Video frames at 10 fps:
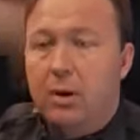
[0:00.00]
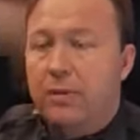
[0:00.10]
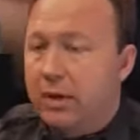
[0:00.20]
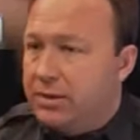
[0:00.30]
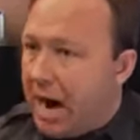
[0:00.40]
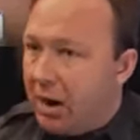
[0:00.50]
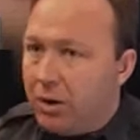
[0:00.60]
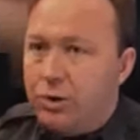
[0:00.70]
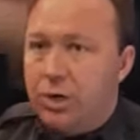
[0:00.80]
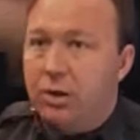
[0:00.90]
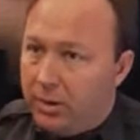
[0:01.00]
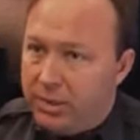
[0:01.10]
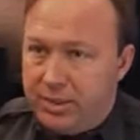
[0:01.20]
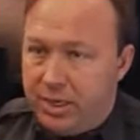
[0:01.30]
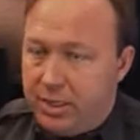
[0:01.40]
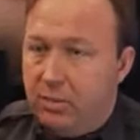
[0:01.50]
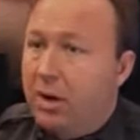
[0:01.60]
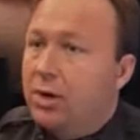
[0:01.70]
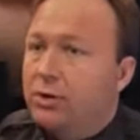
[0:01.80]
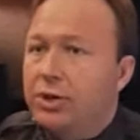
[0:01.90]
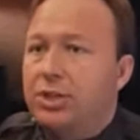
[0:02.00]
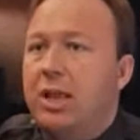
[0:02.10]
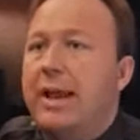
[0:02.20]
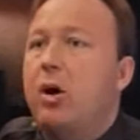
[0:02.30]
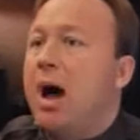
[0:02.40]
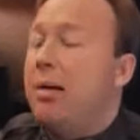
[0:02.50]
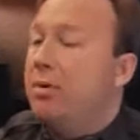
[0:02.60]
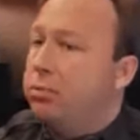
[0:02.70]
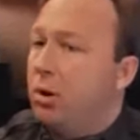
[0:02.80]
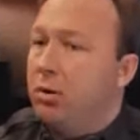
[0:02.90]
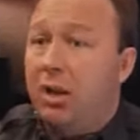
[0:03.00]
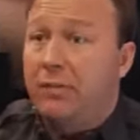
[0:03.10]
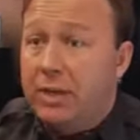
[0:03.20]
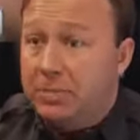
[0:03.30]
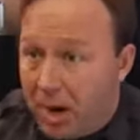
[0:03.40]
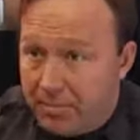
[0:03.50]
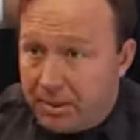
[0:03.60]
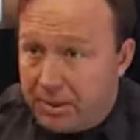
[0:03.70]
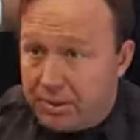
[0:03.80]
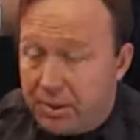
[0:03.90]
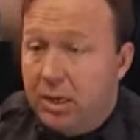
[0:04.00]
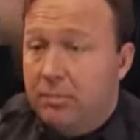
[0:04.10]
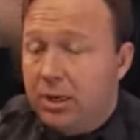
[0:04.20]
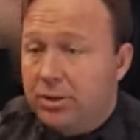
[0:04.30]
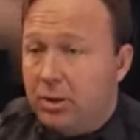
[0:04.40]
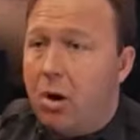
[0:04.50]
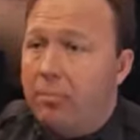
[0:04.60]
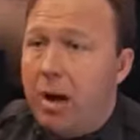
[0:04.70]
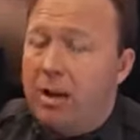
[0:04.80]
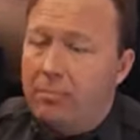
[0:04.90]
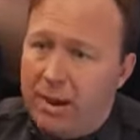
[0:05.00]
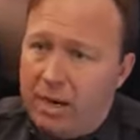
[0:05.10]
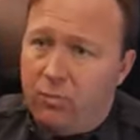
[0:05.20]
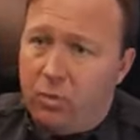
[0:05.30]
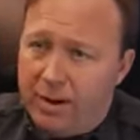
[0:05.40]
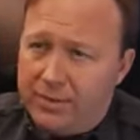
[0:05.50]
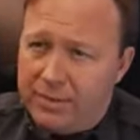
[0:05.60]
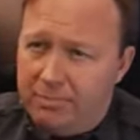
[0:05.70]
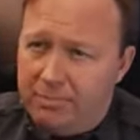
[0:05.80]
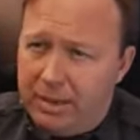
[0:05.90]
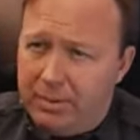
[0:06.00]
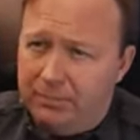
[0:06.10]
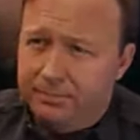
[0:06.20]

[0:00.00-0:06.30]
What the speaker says: the entire agenda will continue, just like Obama broke all of his promises, because they're all bought and paid for by the same people.